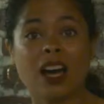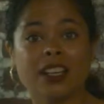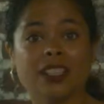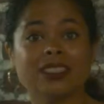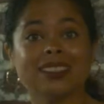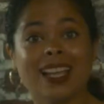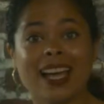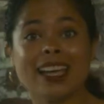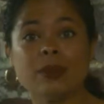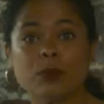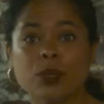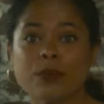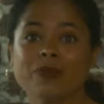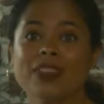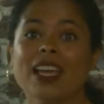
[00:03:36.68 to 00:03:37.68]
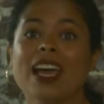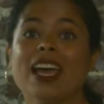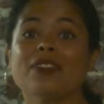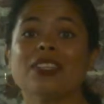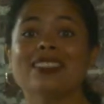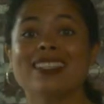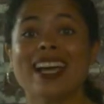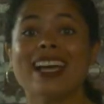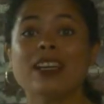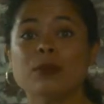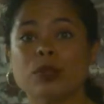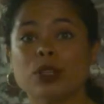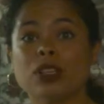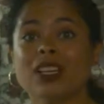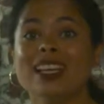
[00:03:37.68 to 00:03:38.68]
on a timer. And the
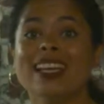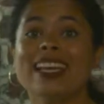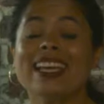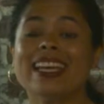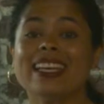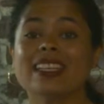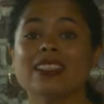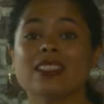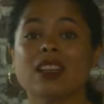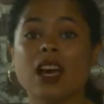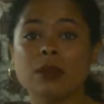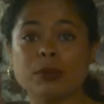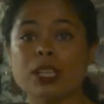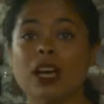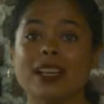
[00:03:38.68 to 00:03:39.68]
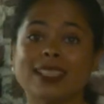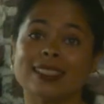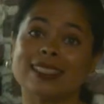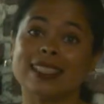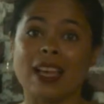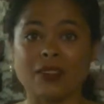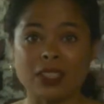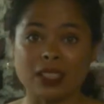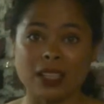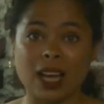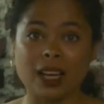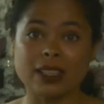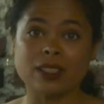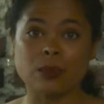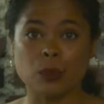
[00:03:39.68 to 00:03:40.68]
timer comes on at 7
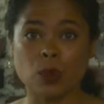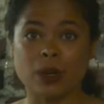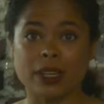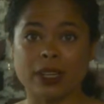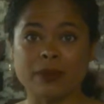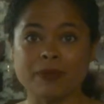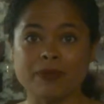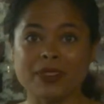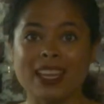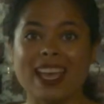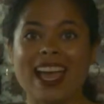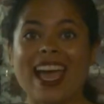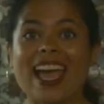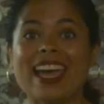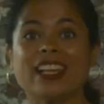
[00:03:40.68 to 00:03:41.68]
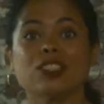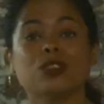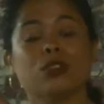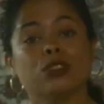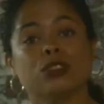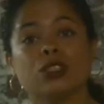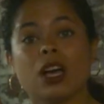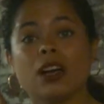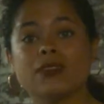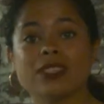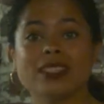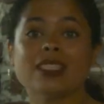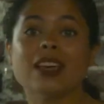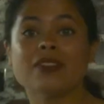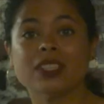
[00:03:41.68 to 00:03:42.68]
o'clock in the morning, and it turns off
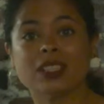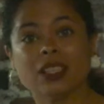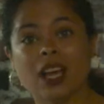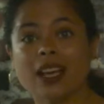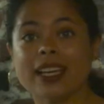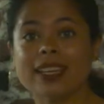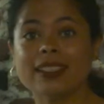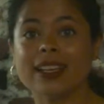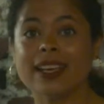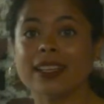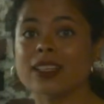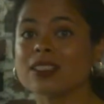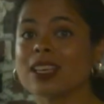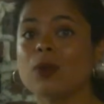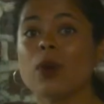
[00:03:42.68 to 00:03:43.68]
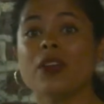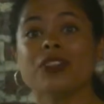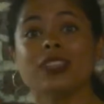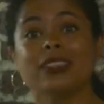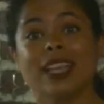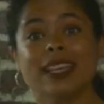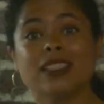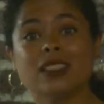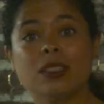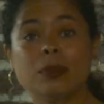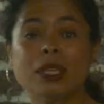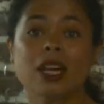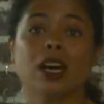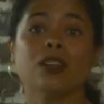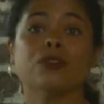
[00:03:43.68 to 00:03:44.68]
at 7 o'clock at night, because I want the lights to
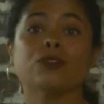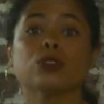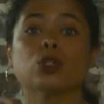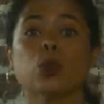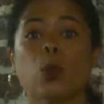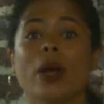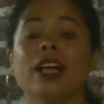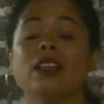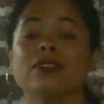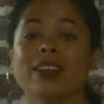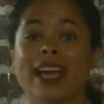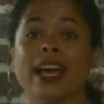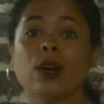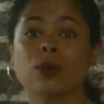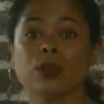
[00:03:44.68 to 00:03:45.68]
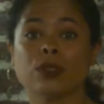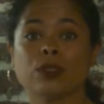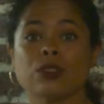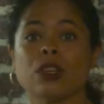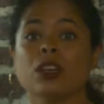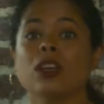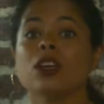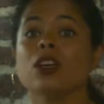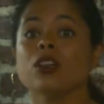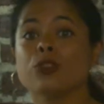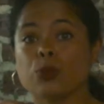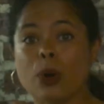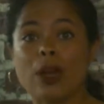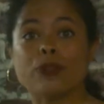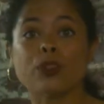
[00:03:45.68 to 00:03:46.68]
be on for 12 hours
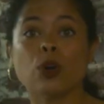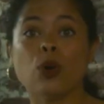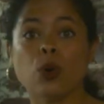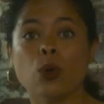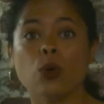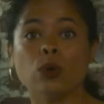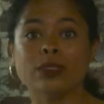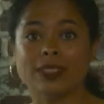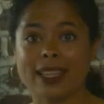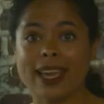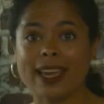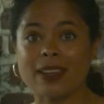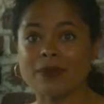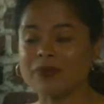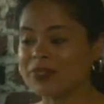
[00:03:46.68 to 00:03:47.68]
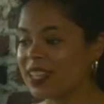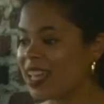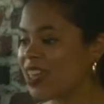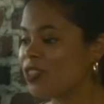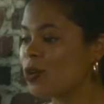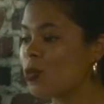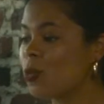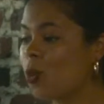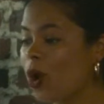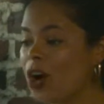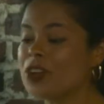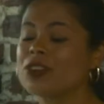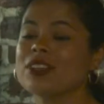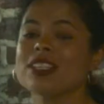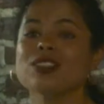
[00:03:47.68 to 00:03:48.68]
throughout the whole day. The
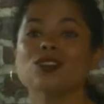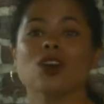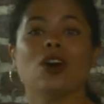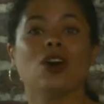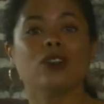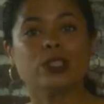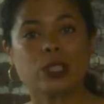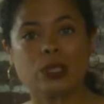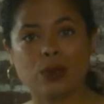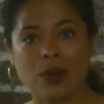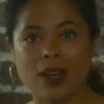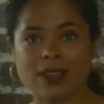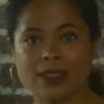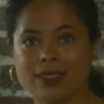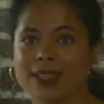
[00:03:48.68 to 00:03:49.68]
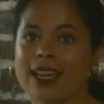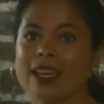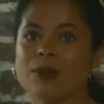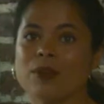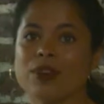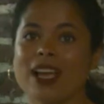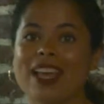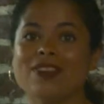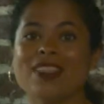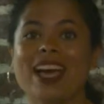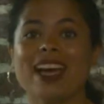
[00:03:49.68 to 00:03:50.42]
water is also on a timer, and